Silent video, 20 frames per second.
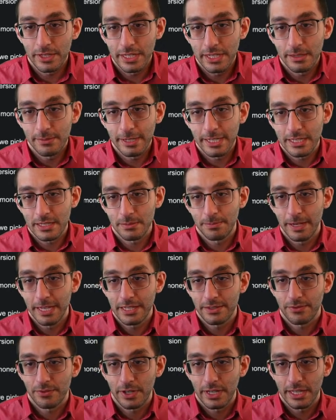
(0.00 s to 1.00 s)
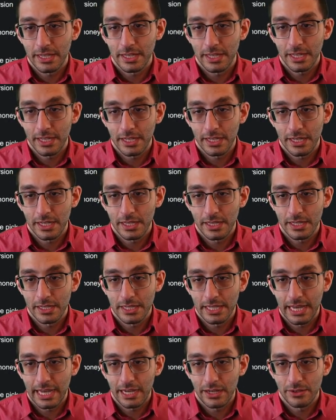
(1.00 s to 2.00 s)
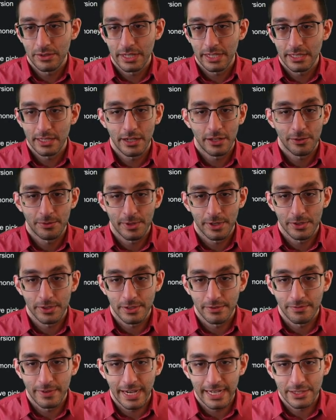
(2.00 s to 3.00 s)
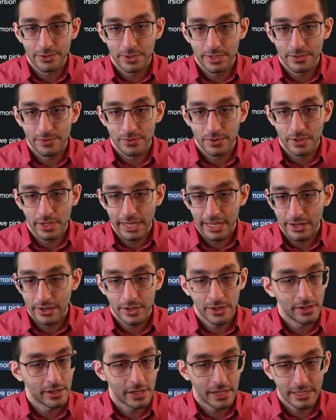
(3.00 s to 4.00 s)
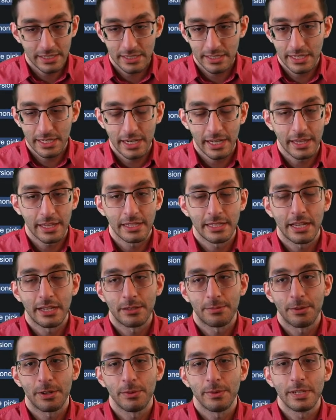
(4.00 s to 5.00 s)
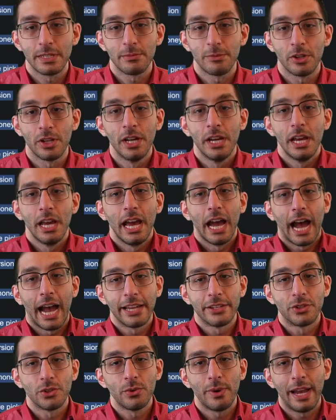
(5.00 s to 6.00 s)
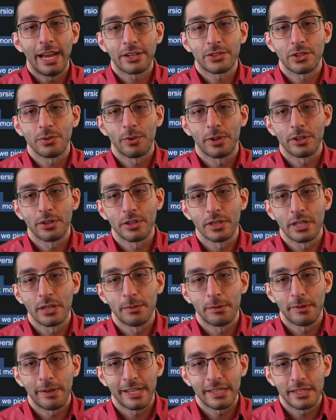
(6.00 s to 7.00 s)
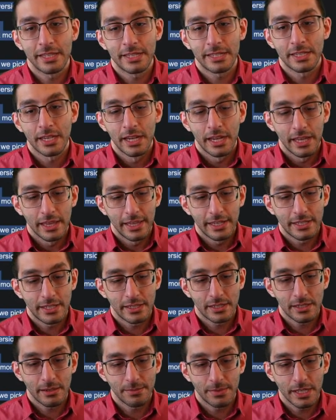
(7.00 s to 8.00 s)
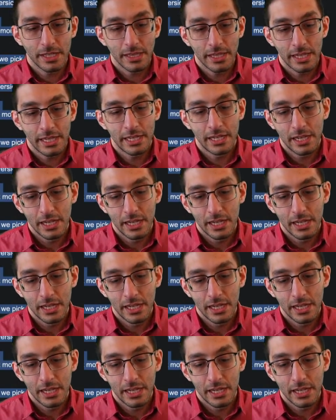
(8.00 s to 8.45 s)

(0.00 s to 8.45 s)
to make space for anything in the town, that's another one of those advisories for later. Cutscene, I think, sounds pretty reasonable. I do actually wonder a little bit about this. This is something that